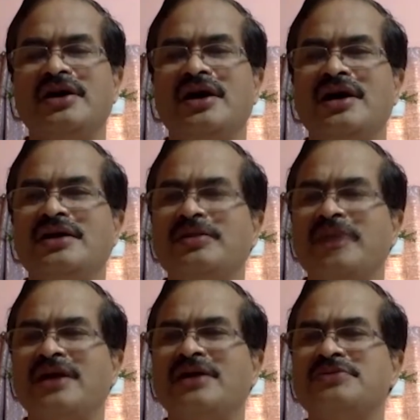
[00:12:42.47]
and the
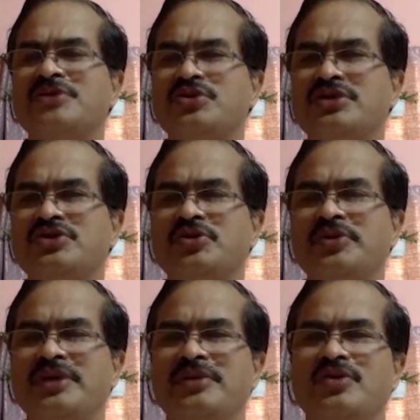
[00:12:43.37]
backup solution should be
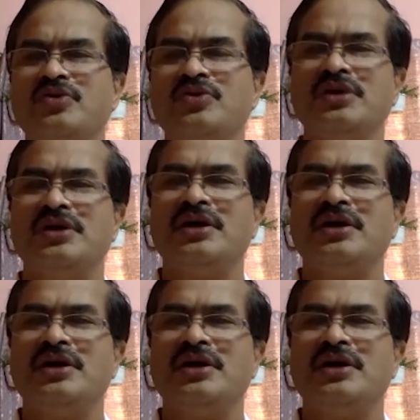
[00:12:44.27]
able to